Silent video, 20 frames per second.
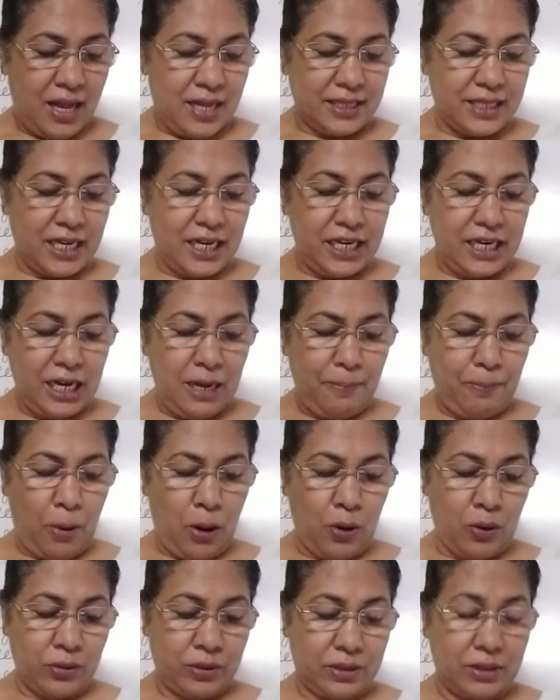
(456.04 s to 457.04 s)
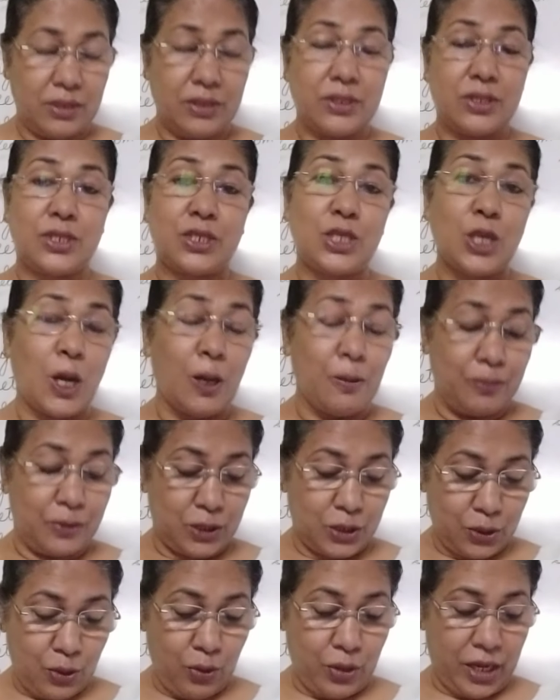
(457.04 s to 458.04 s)
The little pot stops
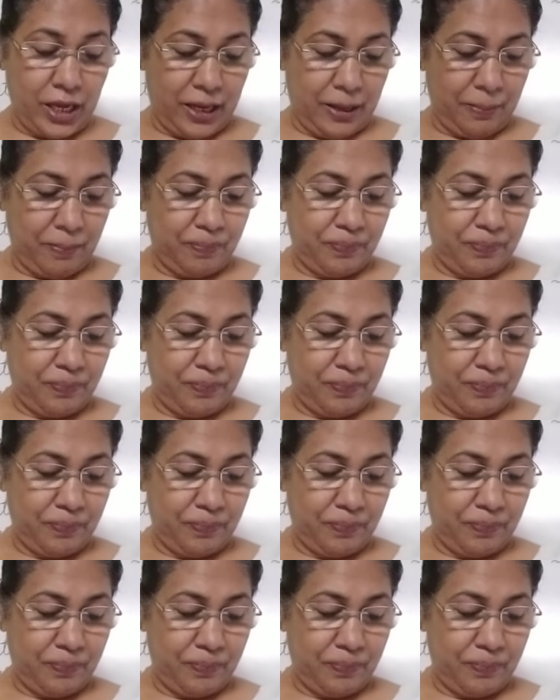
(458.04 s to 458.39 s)
cooking.